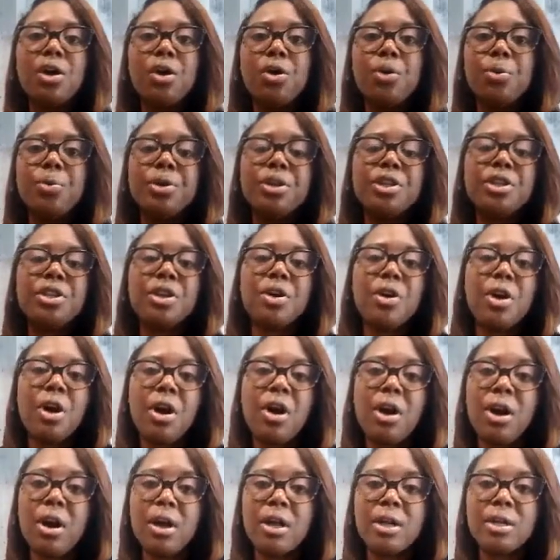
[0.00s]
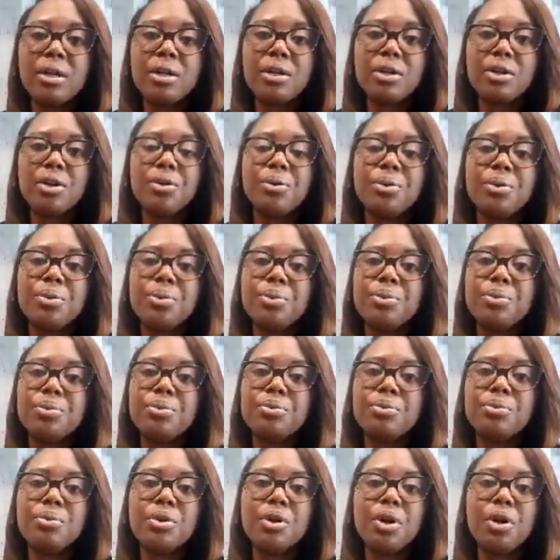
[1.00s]
go with your heart. Go
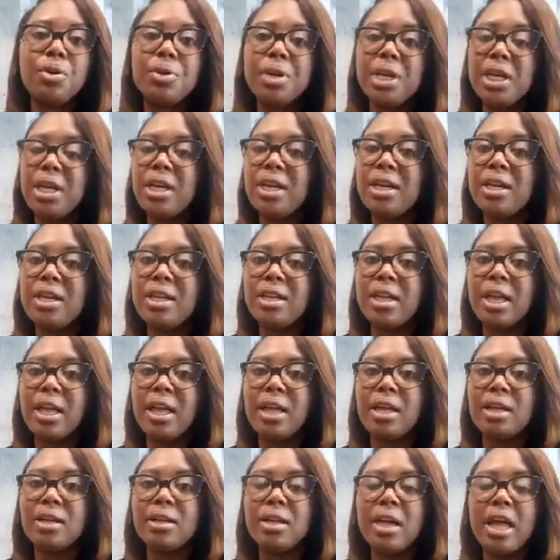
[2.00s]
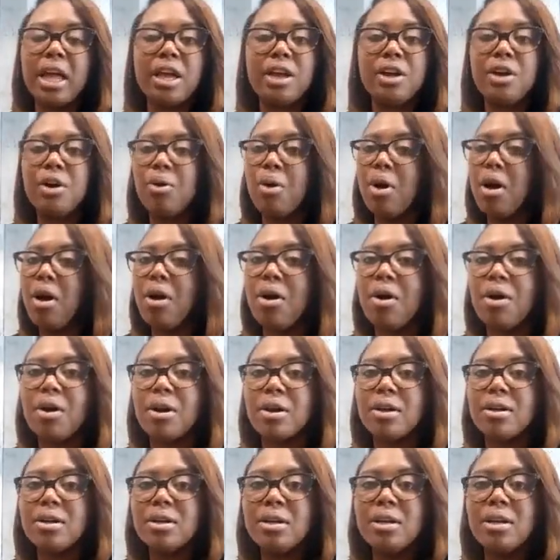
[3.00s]
mm. go in and and go
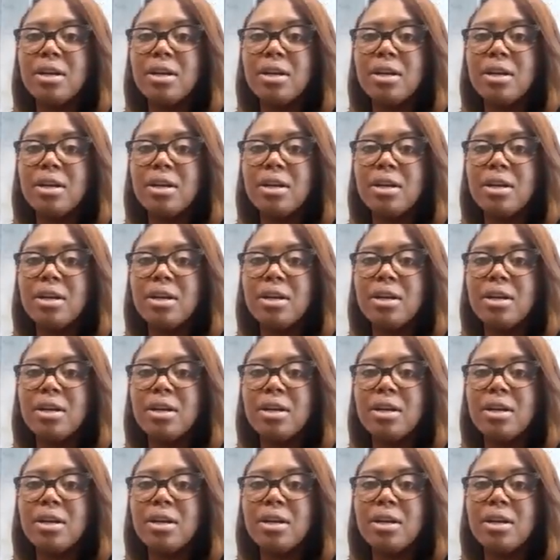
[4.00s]
hard.